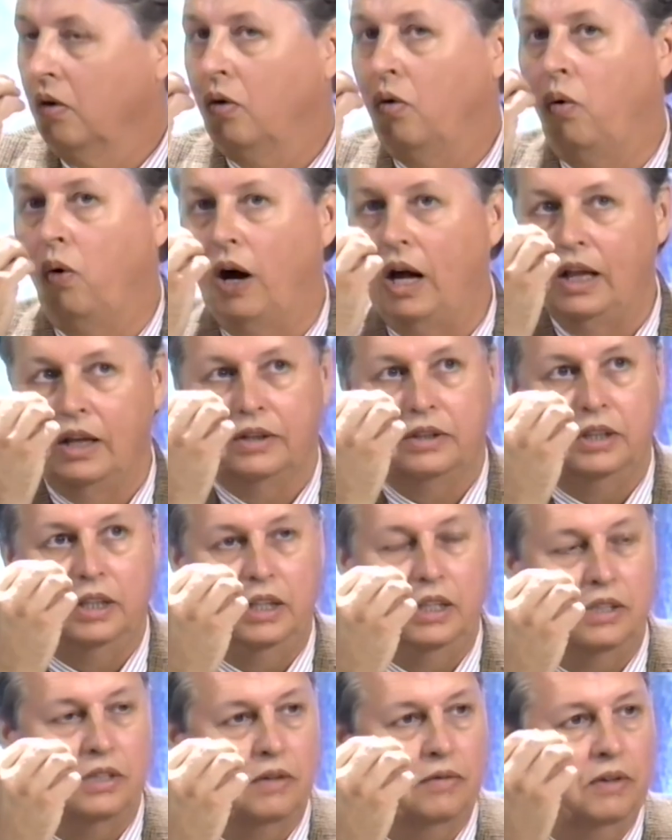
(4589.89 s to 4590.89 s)

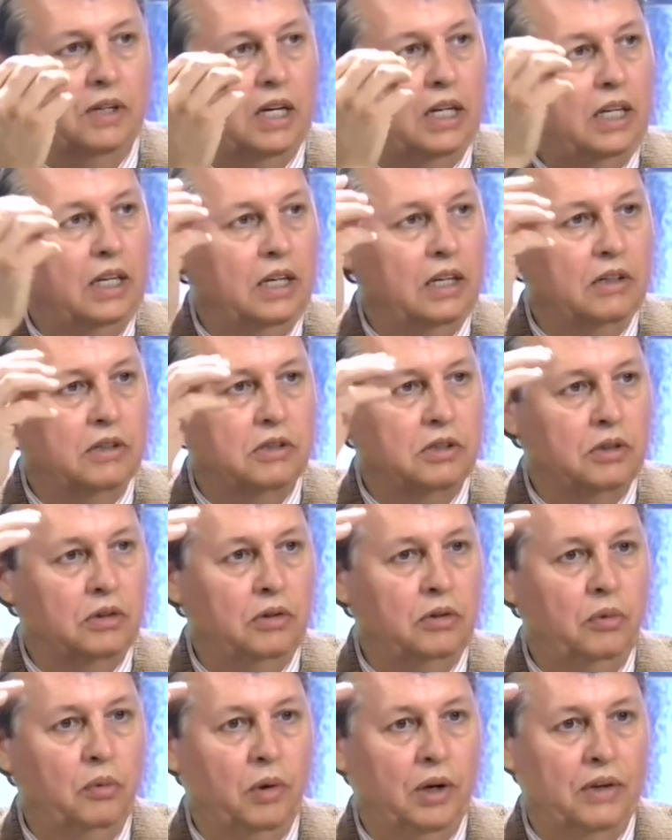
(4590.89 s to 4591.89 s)
qualities of getting in
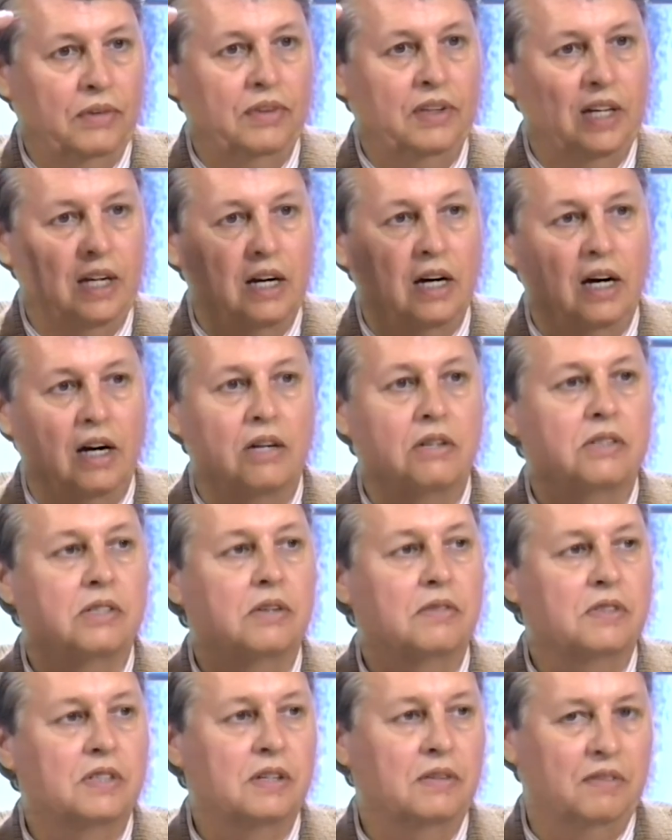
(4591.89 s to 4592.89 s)
tune with the arts
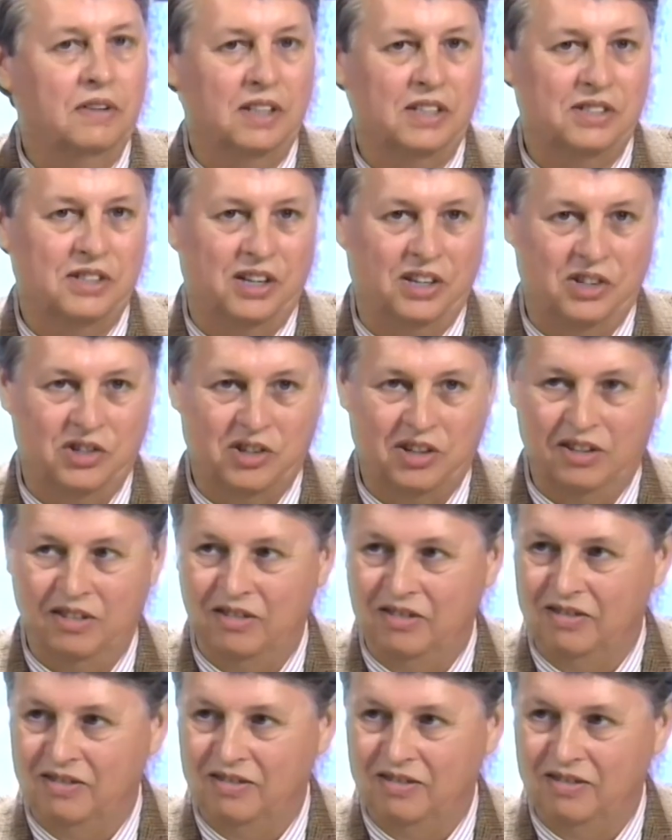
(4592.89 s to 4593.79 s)
of civilization.